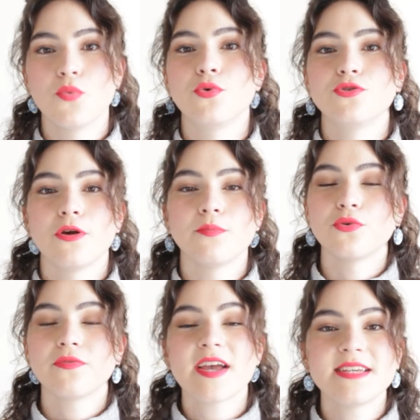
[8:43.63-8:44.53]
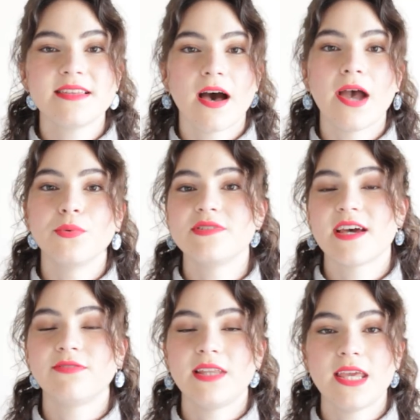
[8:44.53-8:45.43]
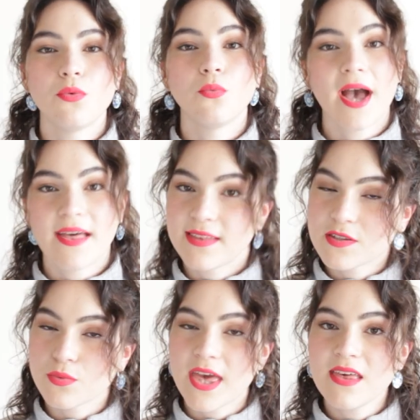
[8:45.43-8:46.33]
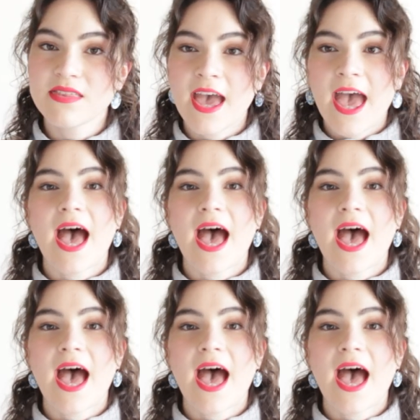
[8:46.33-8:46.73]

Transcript: wardrobe already that I will definitely wear this with?